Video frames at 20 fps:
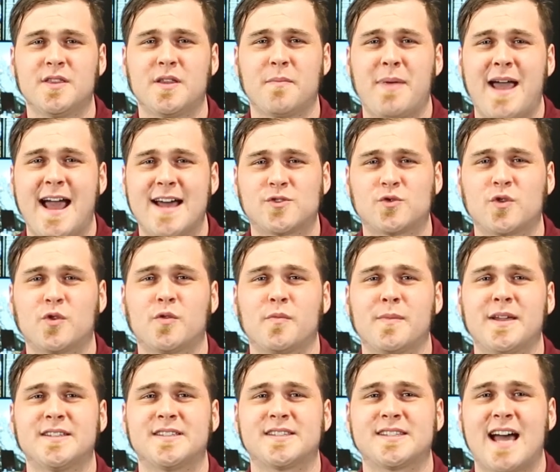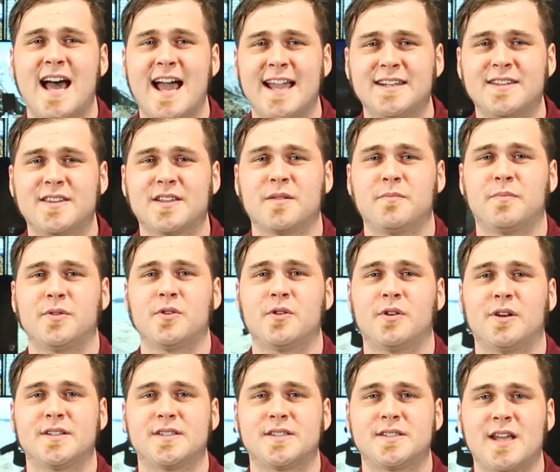the password remains tied to the
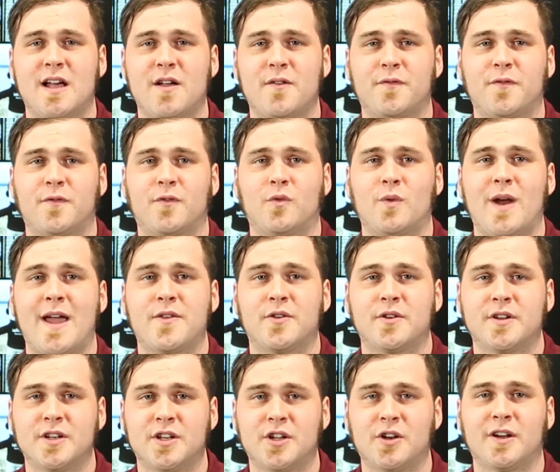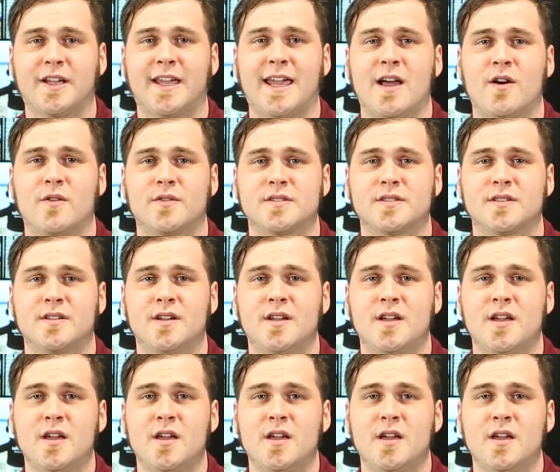computer itself rather than to your account,